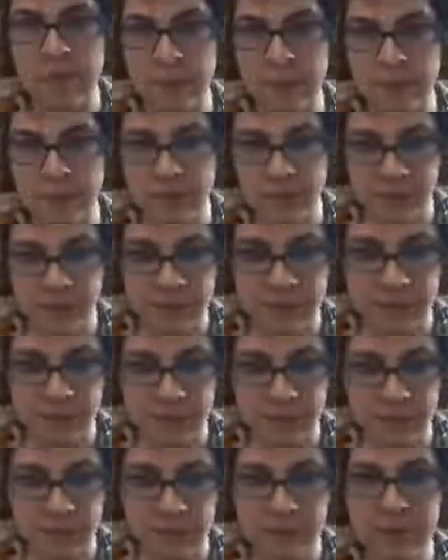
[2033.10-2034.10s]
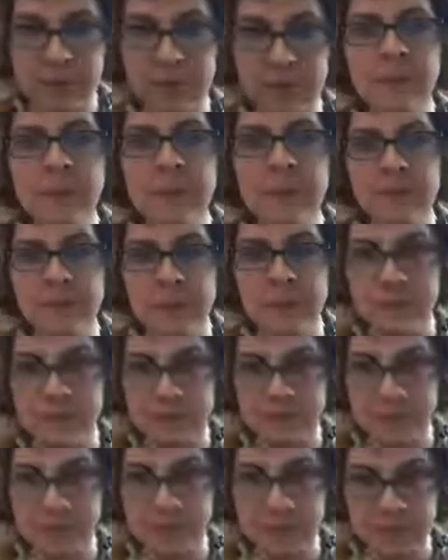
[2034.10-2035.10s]
the other extreme, there is
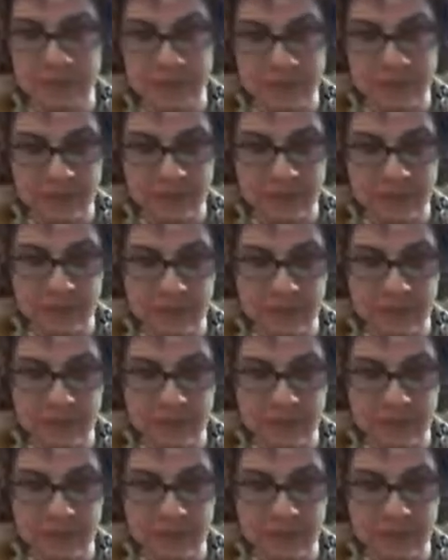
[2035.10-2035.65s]
a pure